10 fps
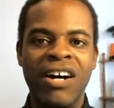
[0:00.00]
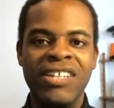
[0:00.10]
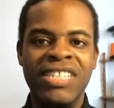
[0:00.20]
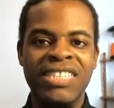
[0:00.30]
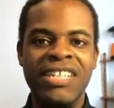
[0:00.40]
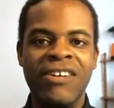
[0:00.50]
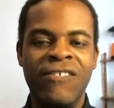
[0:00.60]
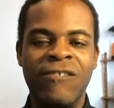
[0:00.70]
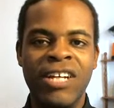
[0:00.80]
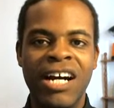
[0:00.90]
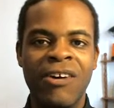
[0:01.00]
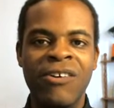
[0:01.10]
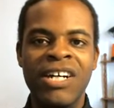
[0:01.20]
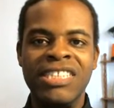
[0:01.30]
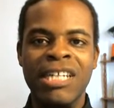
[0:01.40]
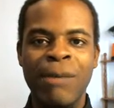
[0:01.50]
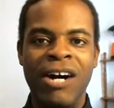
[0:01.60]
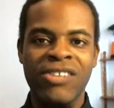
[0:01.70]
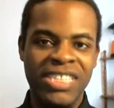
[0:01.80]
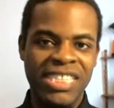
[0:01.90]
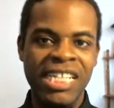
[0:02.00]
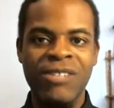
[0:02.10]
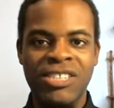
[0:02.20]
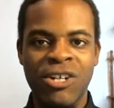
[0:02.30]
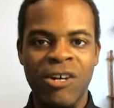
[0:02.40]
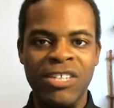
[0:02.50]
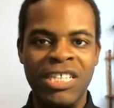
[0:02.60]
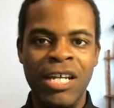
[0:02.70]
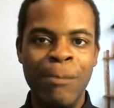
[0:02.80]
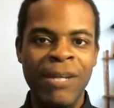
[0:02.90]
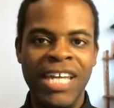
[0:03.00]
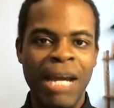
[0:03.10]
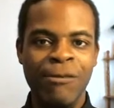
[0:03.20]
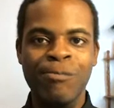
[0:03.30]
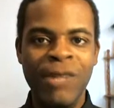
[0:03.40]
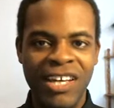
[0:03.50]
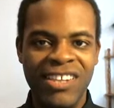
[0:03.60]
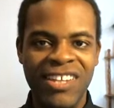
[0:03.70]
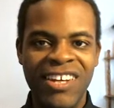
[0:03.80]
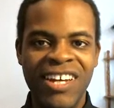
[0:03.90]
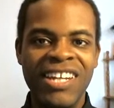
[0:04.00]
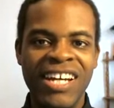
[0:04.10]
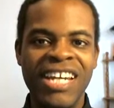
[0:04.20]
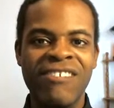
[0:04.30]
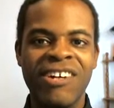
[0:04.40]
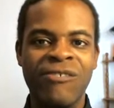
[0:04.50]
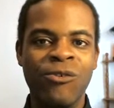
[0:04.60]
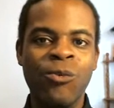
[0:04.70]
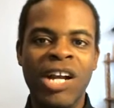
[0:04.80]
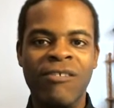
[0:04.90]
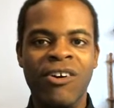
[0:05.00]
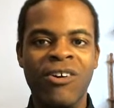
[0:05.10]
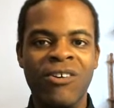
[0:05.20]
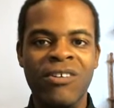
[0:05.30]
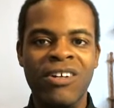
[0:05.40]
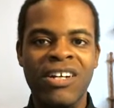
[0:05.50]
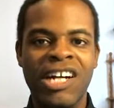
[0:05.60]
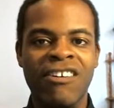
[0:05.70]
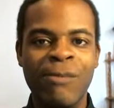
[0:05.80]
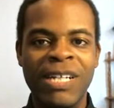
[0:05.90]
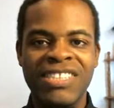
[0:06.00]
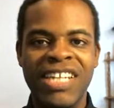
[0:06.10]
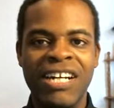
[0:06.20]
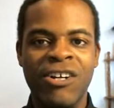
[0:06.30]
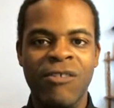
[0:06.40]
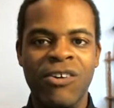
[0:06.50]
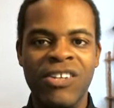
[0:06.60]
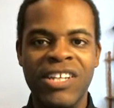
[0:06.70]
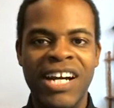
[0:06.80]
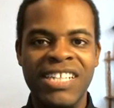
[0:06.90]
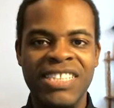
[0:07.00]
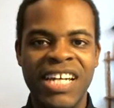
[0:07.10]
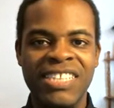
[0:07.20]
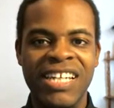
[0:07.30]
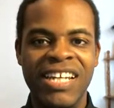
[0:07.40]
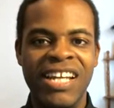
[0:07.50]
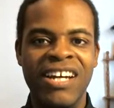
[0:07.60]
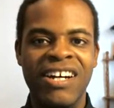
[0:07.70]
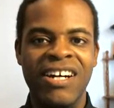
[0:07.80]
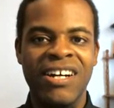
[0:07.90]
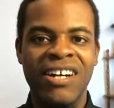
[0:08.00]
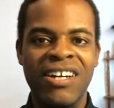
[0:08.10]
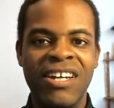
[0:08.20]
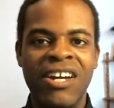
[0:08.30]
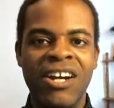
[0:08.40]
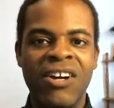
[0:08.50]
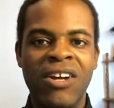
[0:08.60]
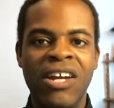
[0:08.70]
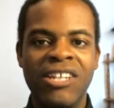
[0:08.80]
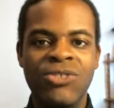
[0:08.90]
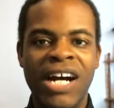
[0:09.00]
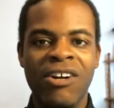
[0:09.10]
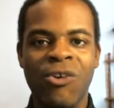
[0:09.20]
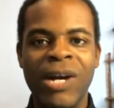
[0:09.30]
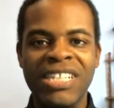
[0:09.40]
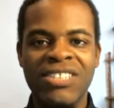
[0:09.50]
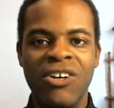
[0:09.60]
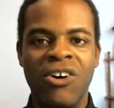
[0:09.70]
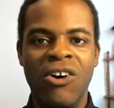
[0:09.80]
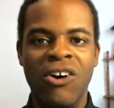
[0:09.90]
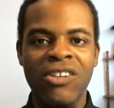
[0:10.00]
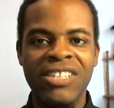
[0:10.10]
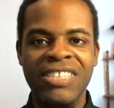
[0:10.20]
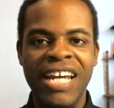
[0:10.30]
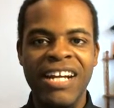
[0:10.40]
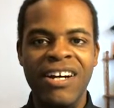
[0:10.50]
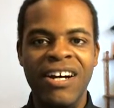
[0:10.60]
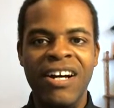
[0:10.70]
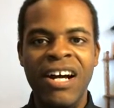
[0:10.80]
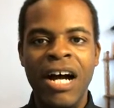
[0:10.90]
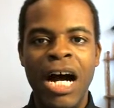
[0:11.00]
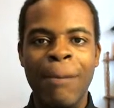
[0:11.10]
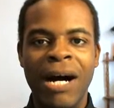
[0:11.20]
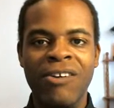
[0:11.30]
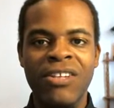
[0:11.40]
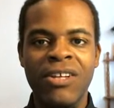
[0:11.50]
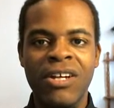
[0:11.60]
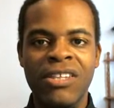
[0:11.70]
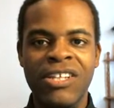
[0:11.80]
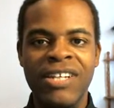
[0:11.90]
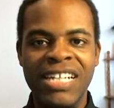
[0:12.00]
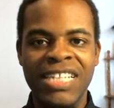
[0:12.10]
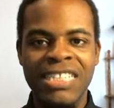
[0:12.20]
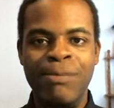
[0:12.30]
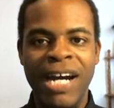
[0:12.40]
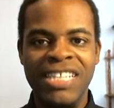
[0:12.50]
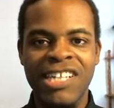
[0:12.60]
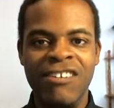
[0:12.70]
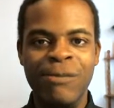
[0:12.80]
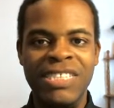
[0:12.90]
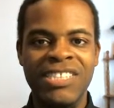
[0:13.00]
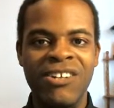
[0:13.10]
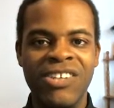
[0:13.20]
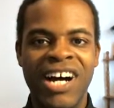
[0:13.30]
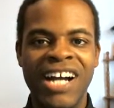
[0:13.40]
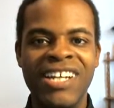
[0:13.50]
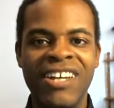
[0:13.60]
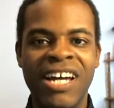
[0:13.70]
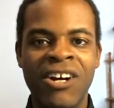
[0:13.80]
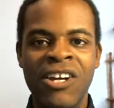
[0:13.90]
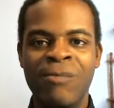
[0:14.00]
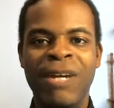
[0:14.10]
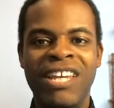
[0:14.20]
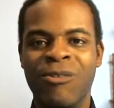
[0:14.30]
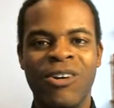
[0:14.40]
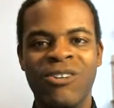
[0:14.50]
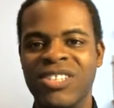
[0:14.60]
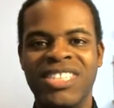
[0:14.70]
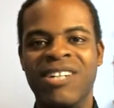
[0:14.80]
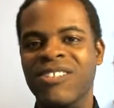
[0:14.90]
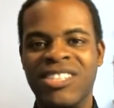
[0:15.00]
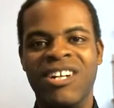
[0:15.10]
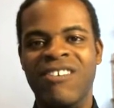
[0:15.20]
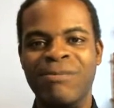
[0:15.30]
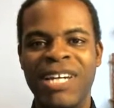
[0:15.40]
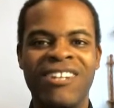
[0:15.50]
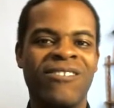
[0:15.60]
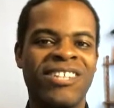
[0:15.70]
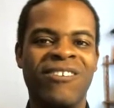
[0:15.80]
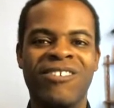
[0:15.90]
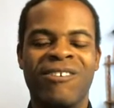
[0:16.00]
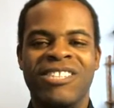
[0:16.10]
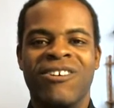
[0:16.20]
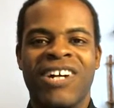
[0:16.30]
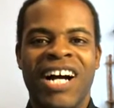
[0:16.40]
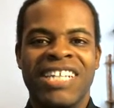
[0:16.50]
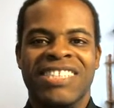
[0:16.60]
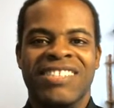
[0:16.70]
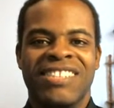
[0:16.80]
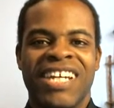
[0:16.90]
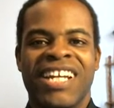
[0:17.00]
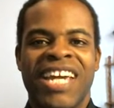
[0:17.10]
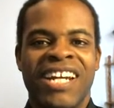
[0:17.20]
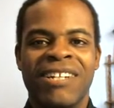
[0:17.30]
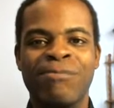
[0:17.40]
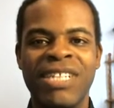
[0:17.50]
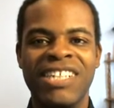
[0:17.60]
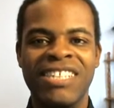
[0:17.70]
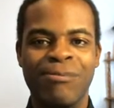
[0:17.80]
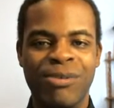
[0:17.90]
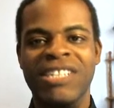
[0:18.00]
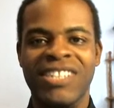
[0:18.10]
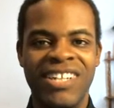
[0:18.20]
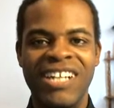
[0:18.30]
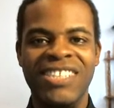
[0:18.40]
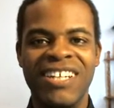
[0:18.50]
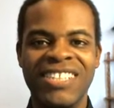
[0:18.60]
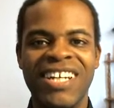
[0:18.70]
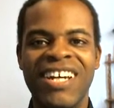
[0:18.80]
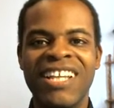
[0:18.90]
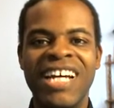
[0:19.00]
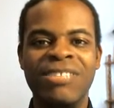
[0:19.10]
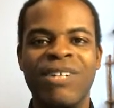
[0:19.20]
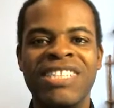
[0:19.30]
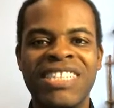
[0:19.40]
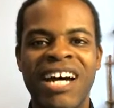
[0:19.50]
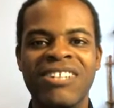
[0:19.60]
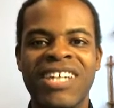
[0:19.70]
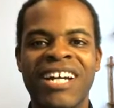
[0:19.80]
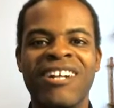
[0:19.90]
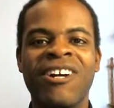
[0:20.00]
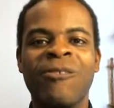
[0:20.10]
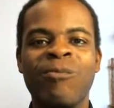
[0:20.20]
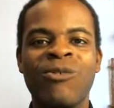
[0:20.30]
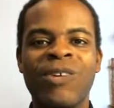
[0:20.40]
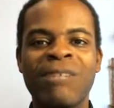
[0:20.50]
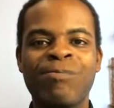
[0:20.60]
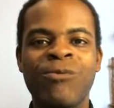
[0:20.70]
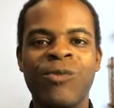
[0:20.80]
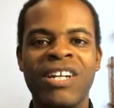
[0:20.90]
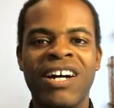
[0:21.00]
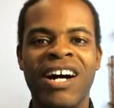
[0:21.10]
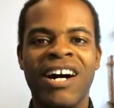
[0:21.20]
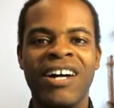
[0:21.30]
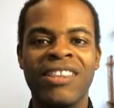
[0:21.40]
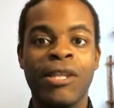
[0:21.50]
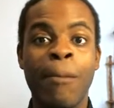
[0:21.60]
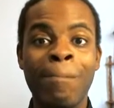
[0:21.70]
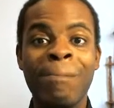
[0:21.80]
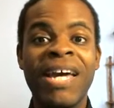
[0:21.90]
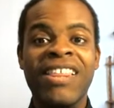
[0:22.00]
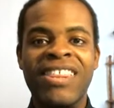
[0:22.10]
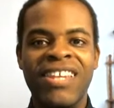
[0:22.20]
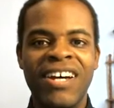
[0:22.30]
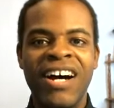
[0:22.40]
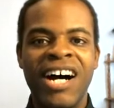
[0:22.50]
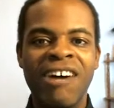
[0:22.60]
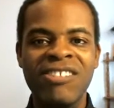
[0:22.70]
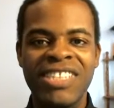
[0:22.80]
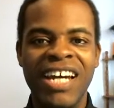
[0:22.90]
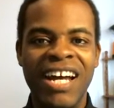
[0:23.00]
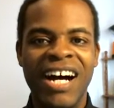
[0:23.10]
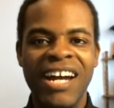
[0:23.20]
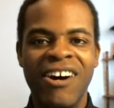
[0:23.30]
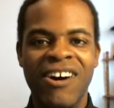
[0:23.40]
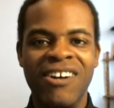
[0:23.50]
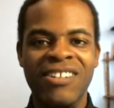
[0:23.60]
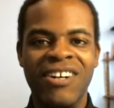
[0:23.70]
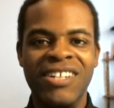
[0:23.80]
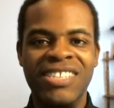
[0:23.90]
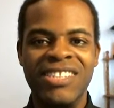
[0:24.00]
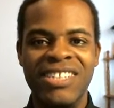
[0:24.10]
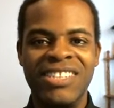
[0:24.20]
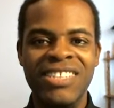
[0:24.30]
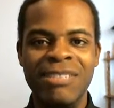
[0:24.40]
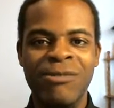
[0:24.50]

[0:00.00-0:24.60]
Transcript: 60 years from now, somehow the Secret Service became a myth. Like, even if whatever government took over the United States and try to erase all the data about the United States past government, still the idea that, man, there were no Secret Service, man, there was no guys dedicated to protecting the President of the United States. That's what it sounds like when the myth of Jedi are discussed in these